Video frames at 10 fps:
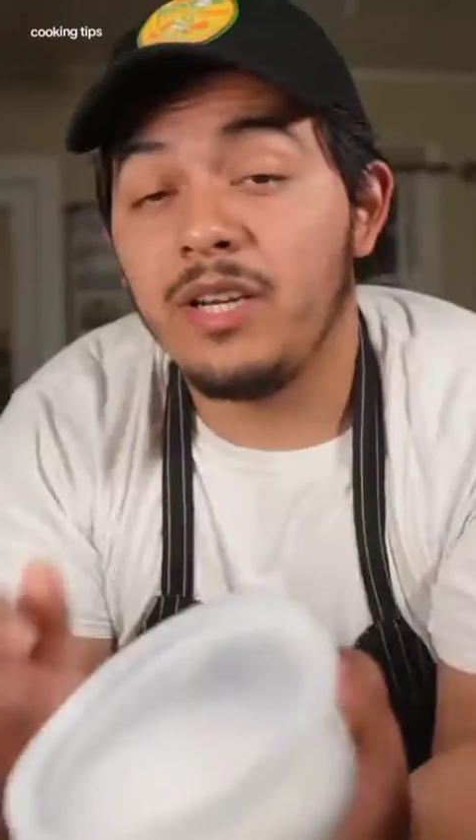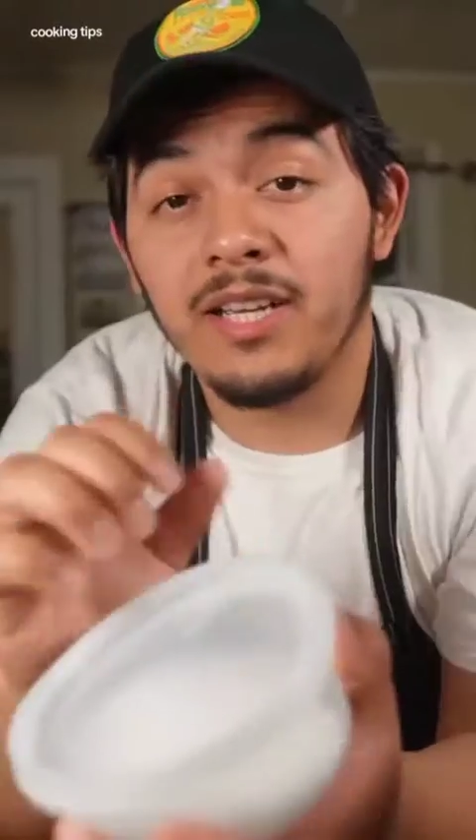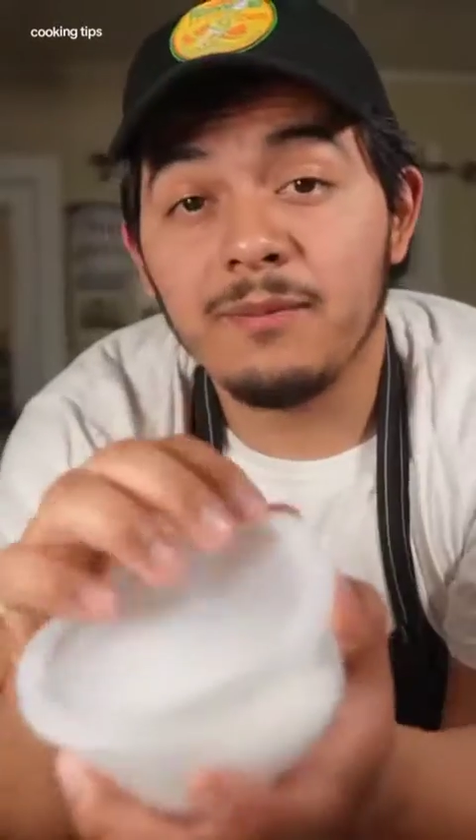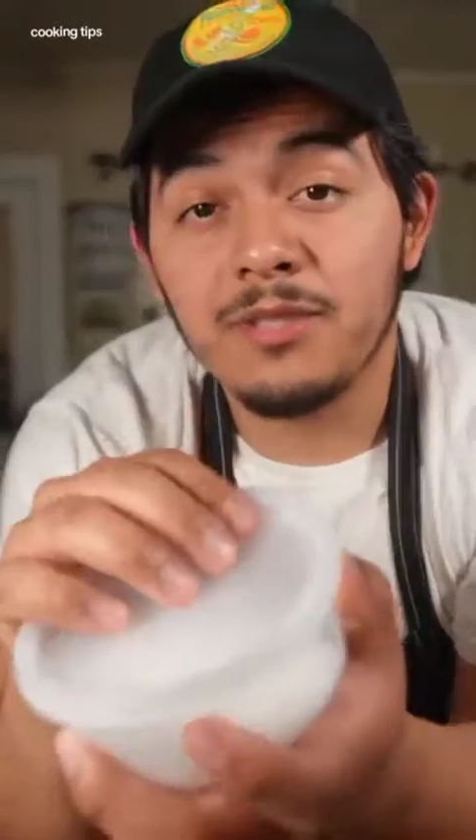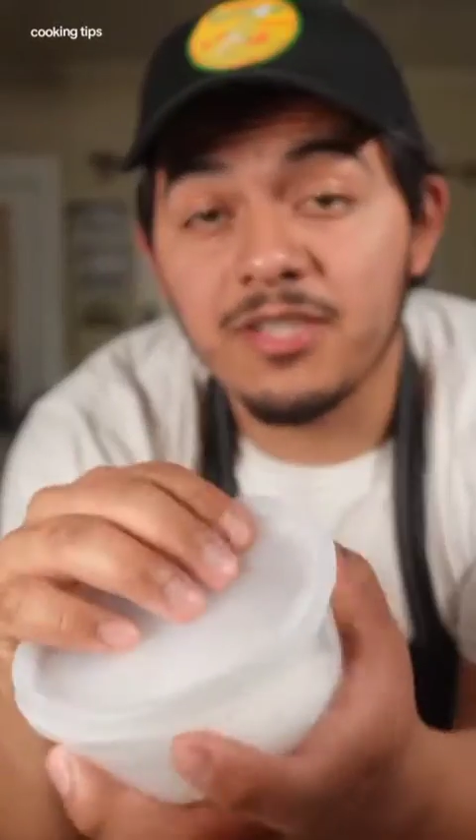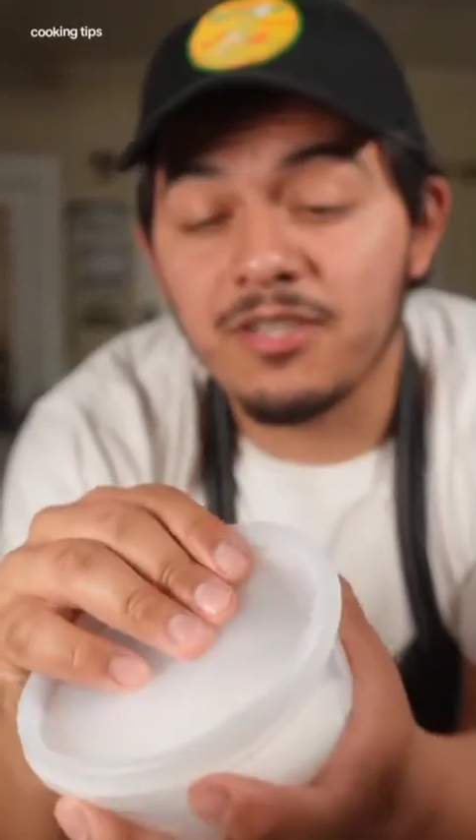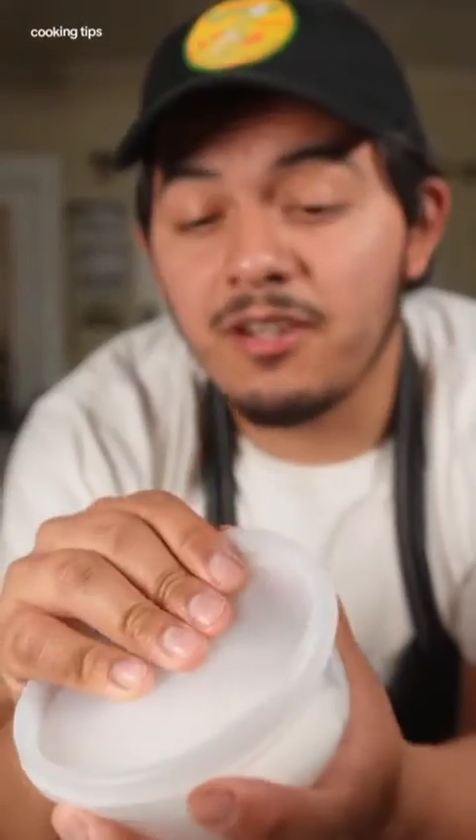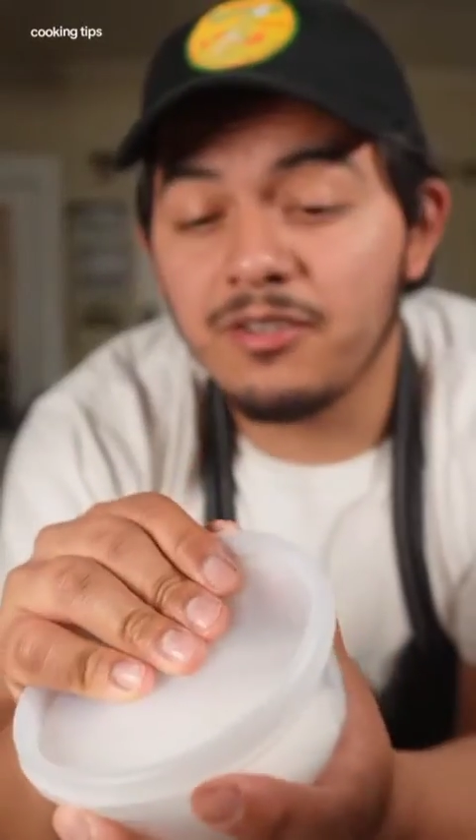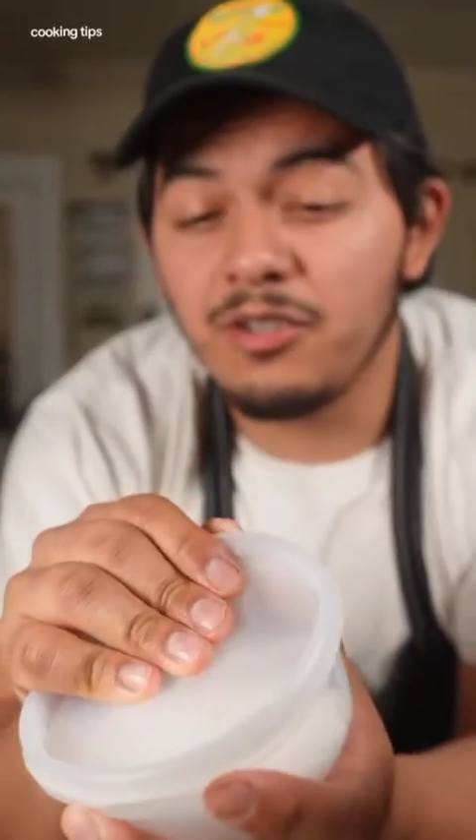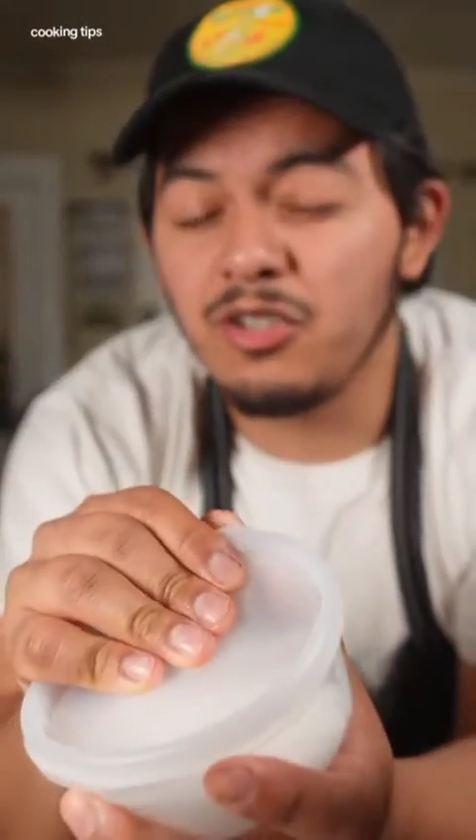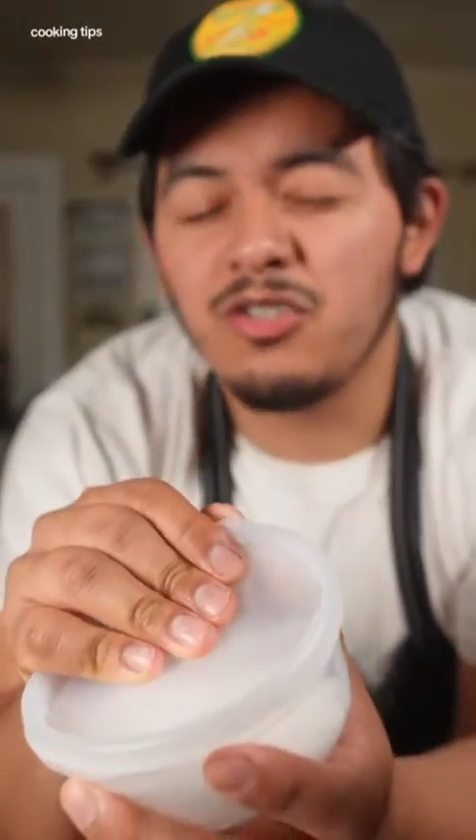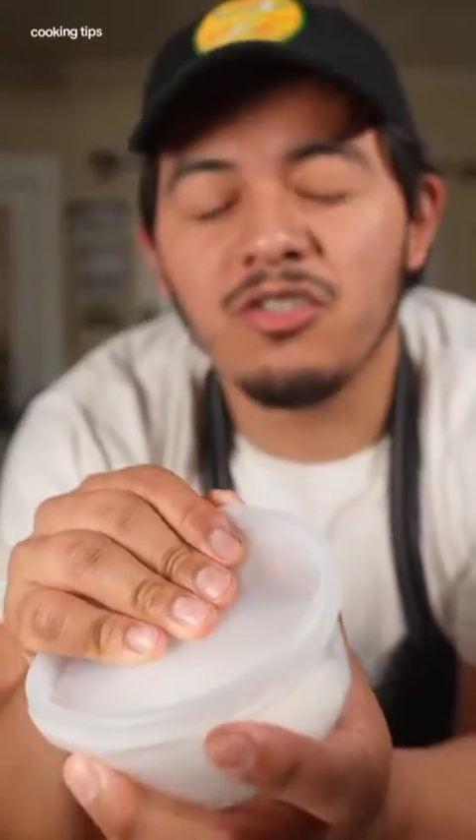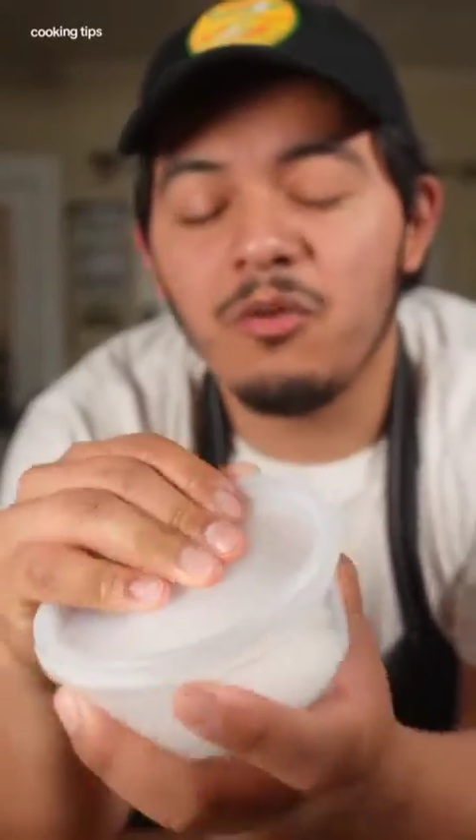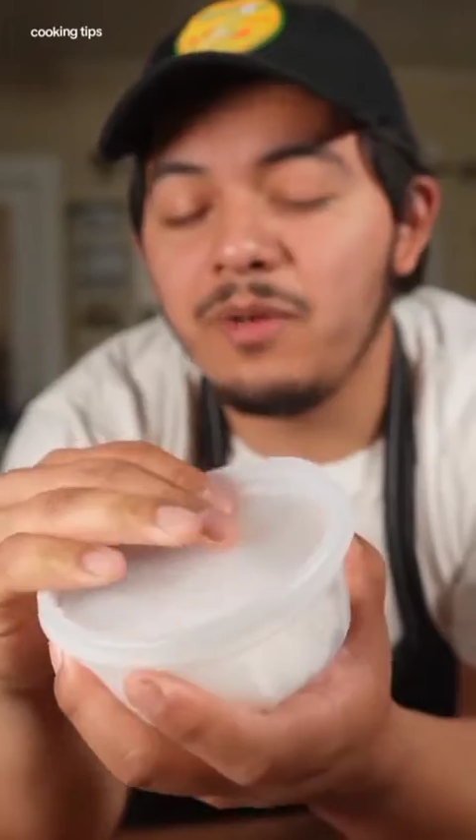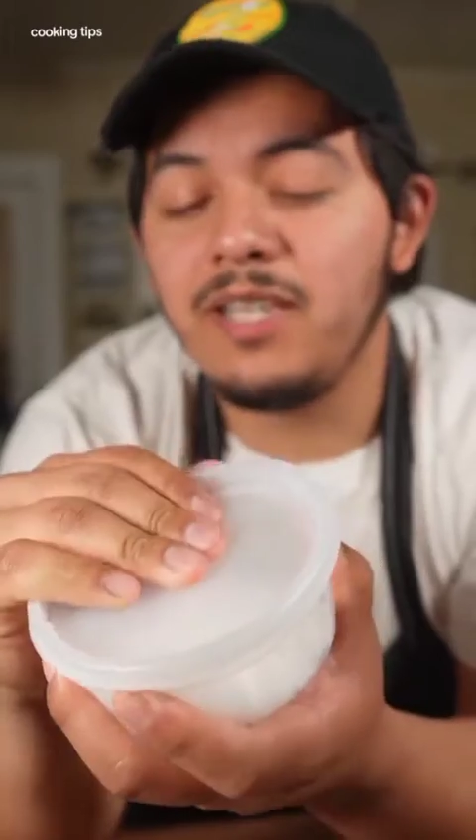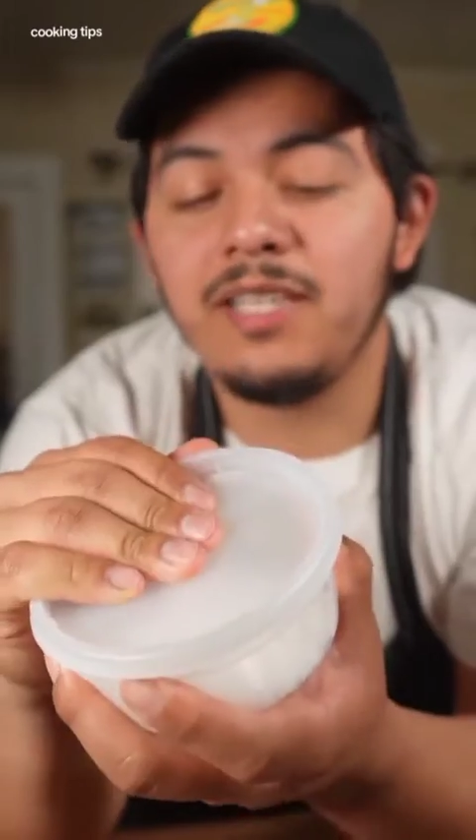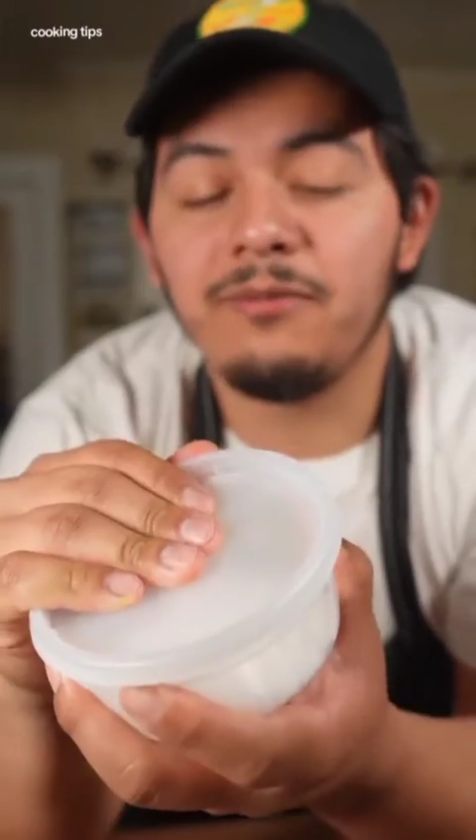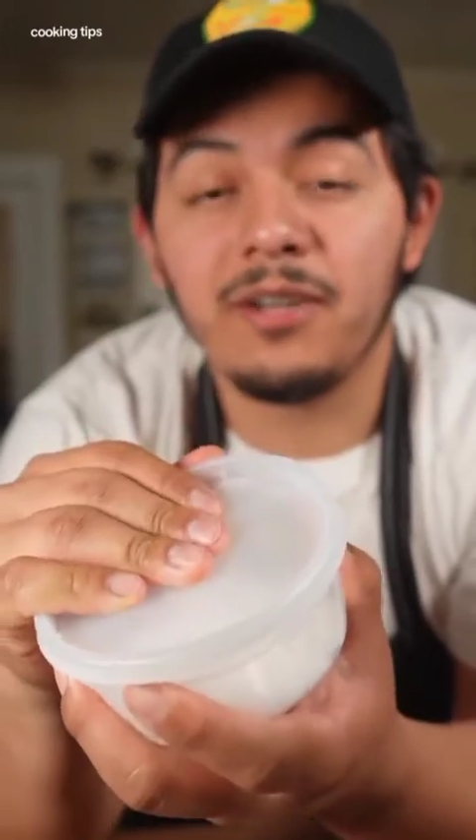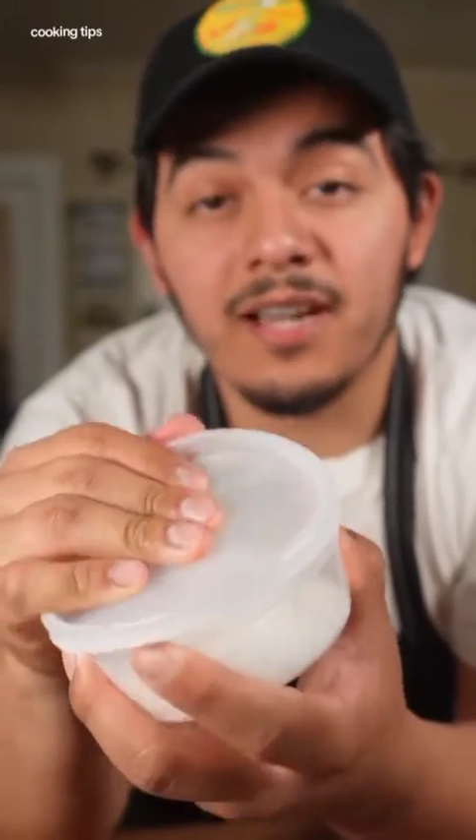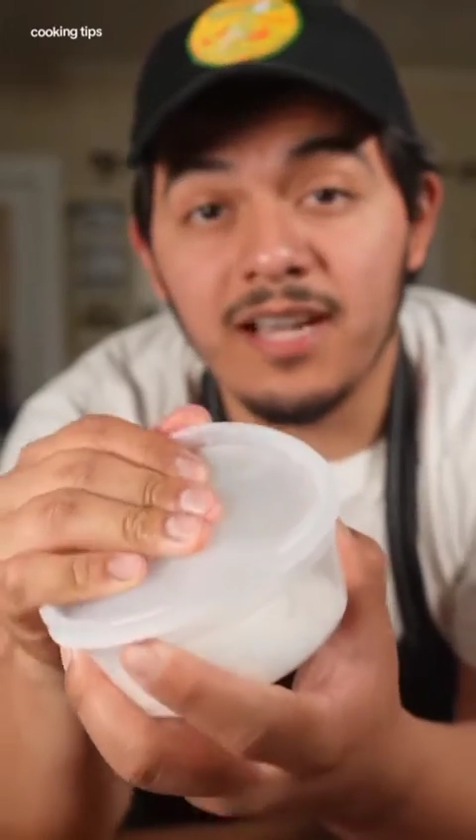it comes to salt, there are so many
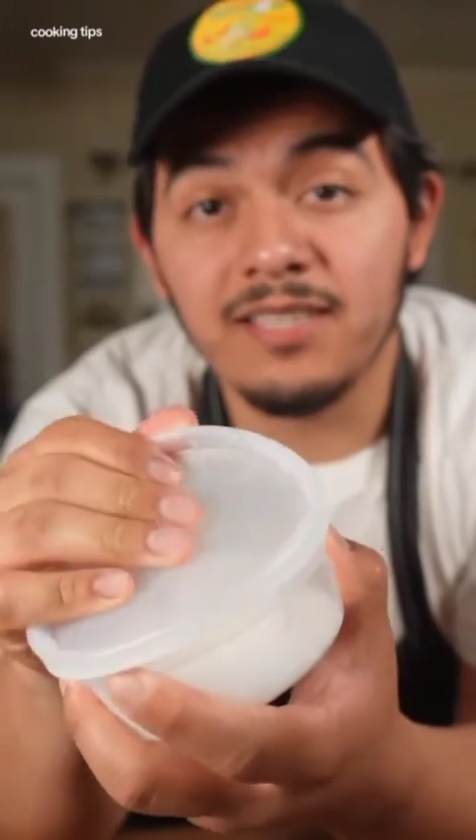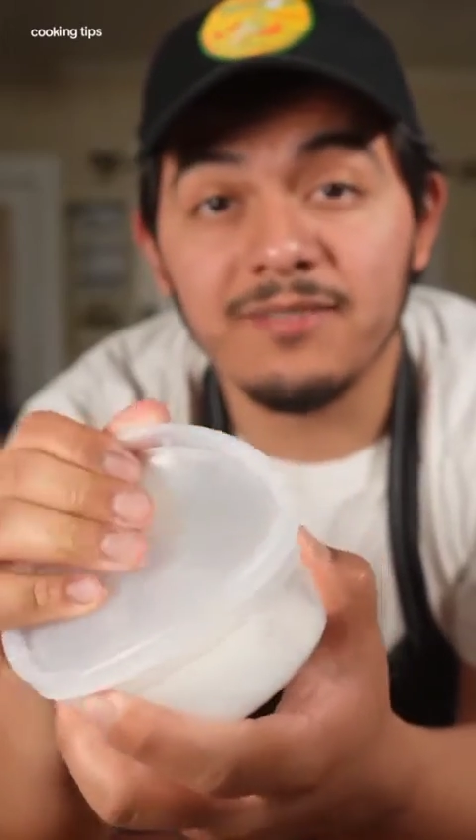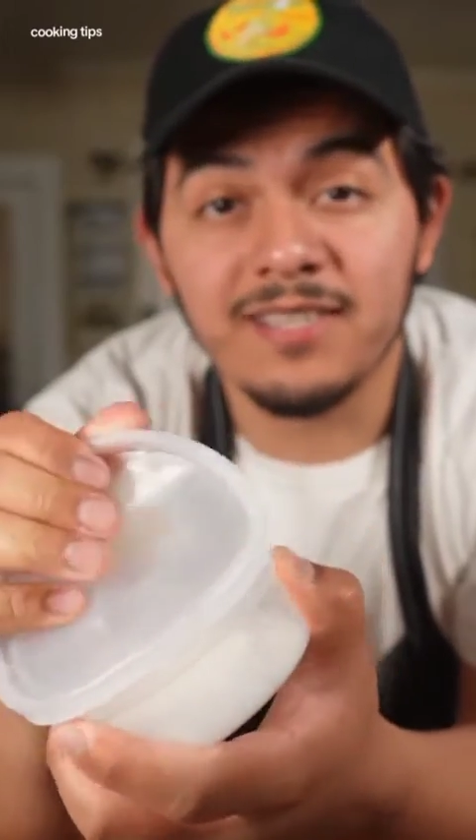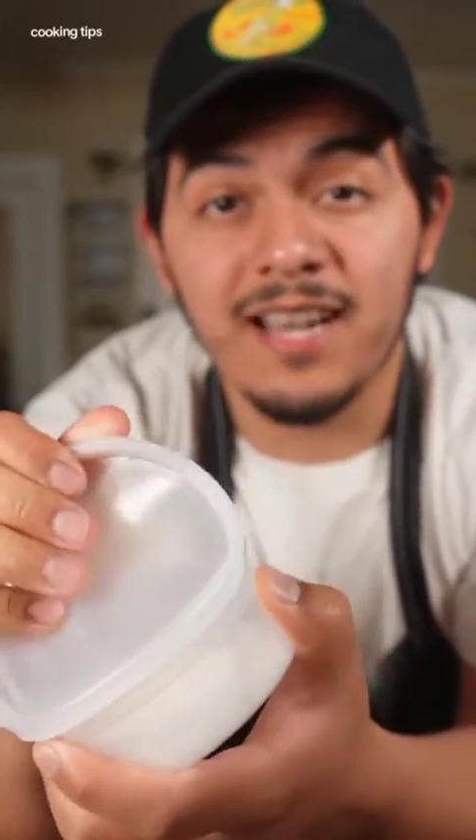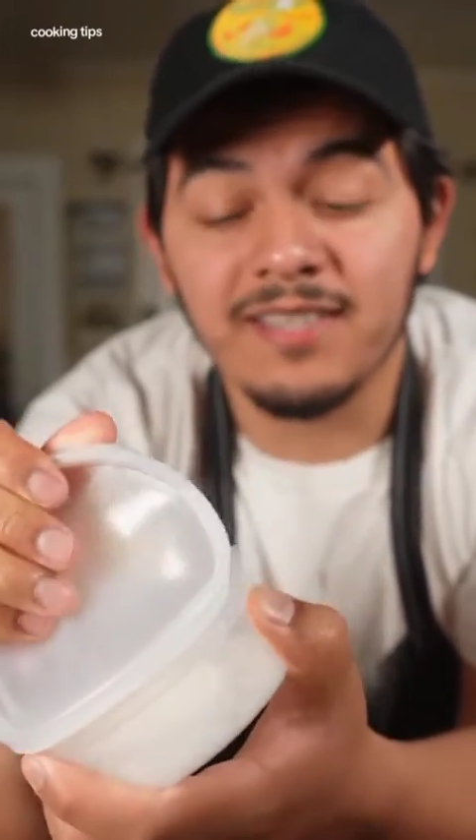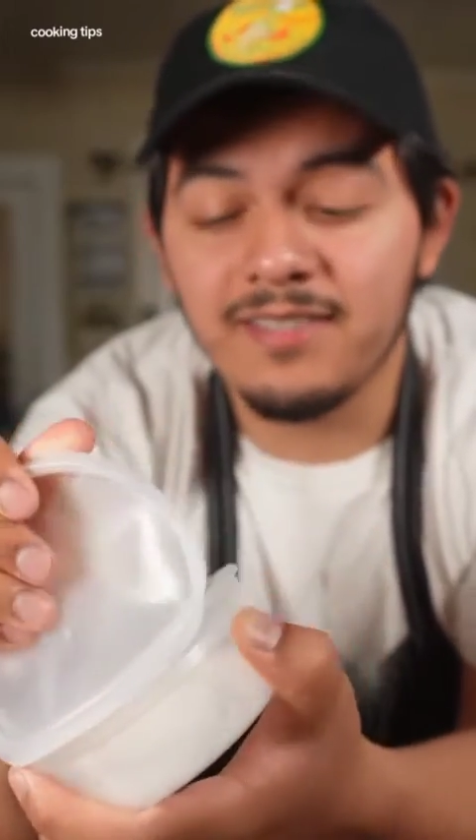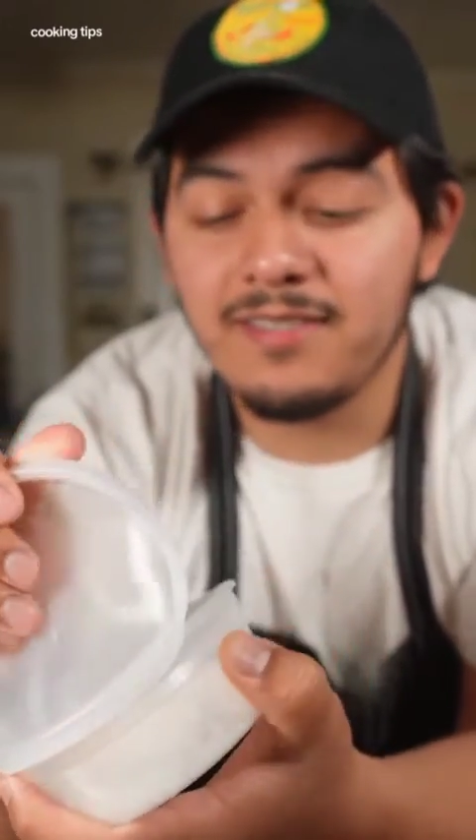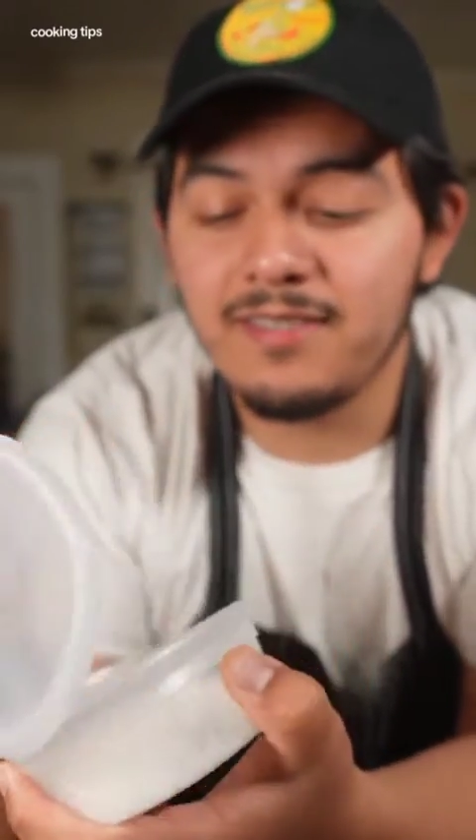different kinds of sizes,